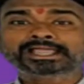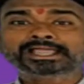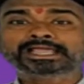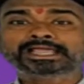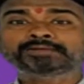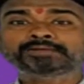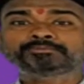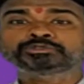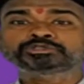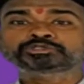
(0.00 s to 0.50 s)

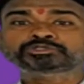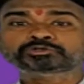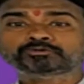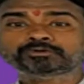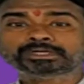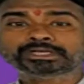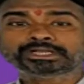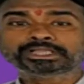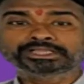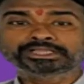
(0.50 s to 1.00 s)
can be
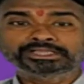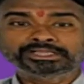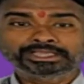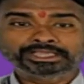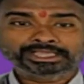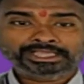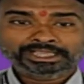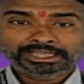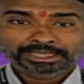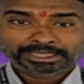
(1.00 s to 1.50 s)
stored in
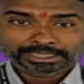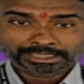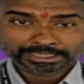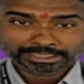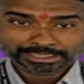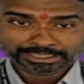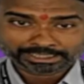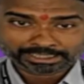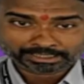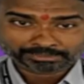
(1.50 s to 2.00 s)
the
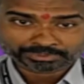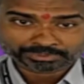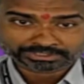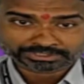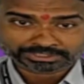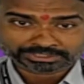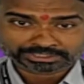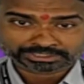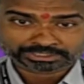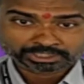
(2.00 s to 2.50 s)

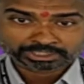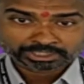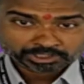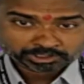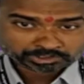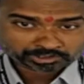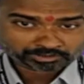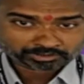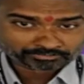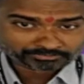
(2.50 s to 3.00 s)
databases.
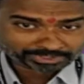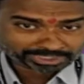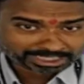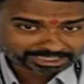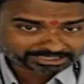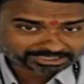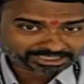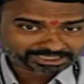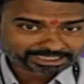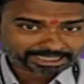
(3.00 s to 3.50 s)
So we
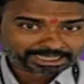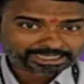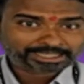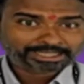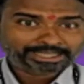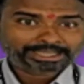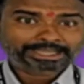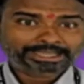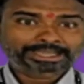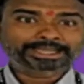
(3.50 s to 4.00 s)
can say
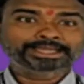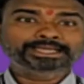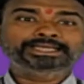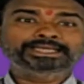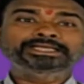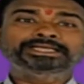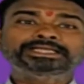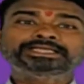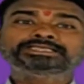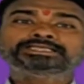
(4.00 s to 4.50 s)
that
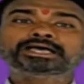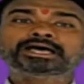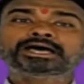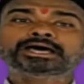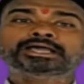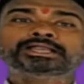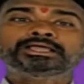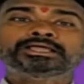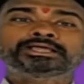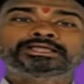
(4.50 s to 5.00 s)
entities
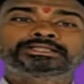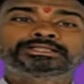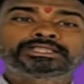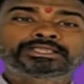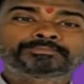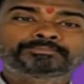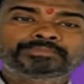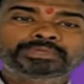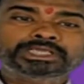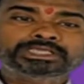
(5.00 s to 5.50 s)
are
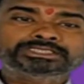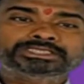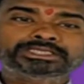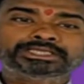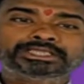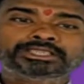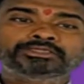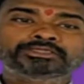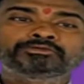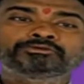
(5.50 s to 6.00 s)
the
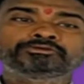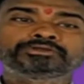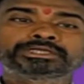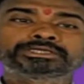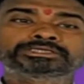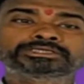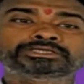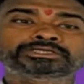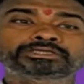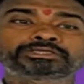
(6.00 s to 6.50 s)
basic
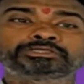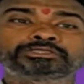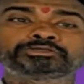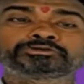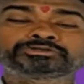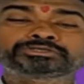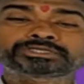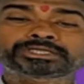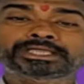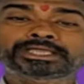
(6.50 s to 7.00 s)
units
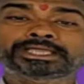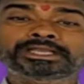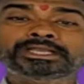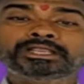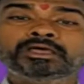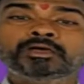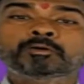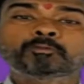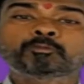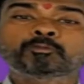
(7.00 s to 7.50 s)
used
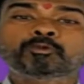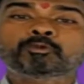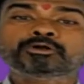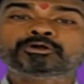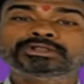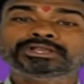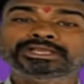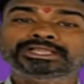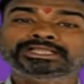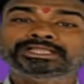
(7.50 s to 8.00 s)
in
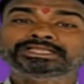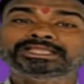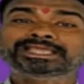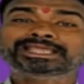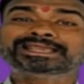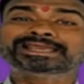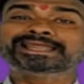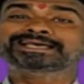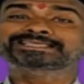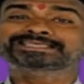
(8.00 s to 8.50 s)
modeling the
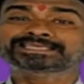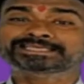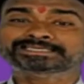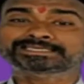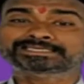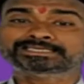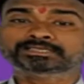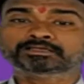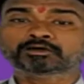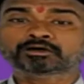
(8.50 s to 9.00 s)
classes
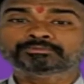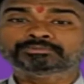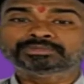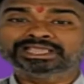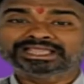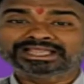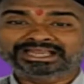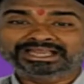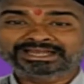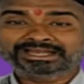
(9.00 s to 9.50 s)
of
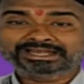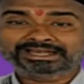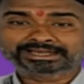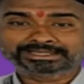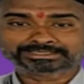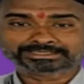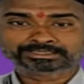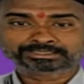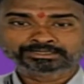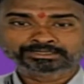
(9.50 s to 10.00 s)
the
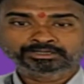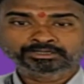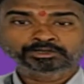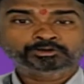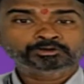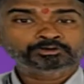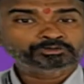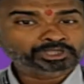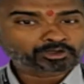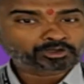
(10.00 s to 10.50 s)
interest
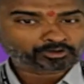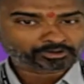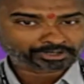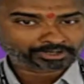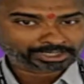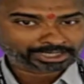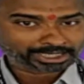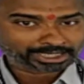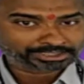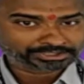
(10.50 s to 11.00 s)
to the
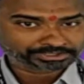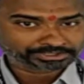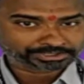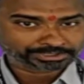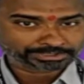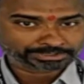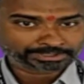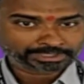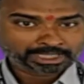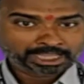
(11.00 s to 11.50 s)

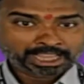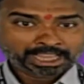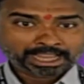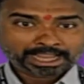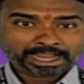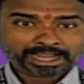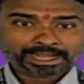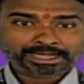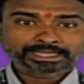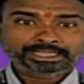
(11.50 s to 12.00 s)
organization.
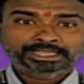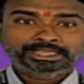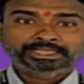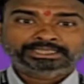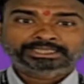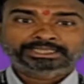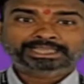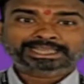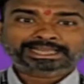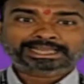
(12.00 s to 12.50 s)

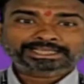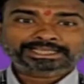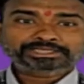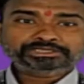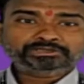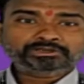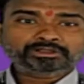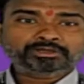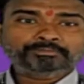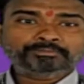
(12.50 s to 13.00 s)
And the
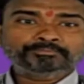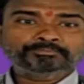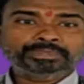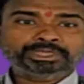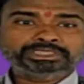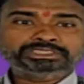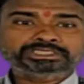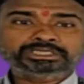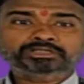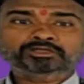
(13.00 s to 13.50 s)
collection of
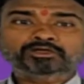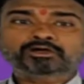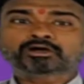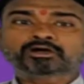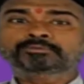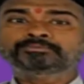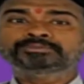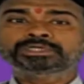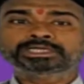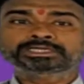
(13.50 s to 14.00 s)
basic
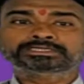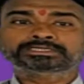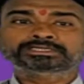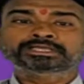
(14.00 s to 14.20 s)
objects